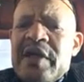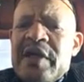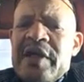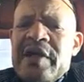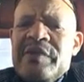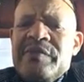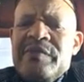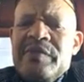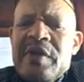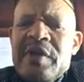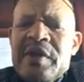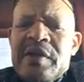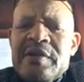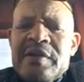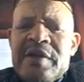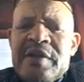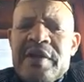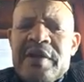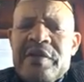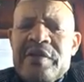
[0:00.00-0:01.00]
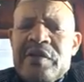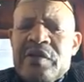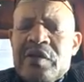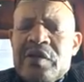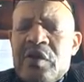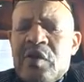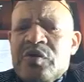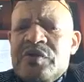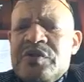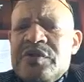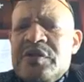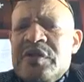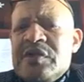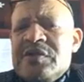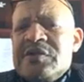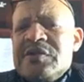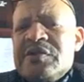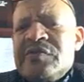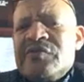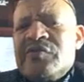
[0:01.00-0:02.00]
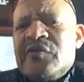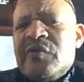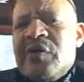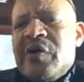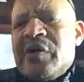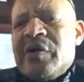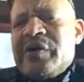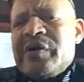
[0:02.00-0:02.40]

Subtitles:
came and negotiated for our